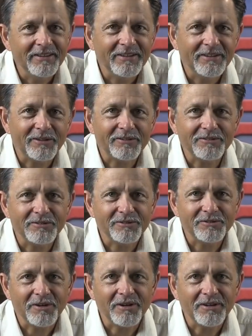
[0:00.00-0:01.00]
the adults are
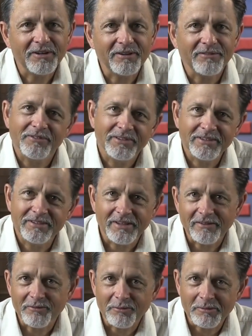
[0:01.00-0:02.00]
strong enough and
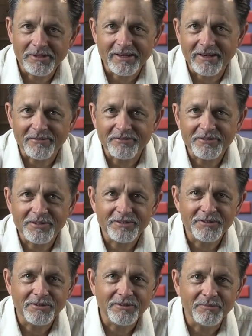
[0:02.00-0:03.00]
love them enough
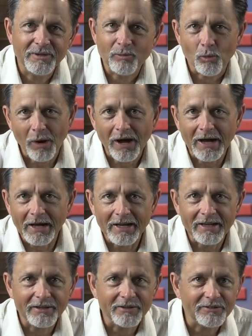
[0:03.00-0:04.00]
to be
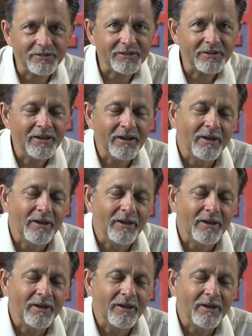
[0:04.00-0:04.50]
wise and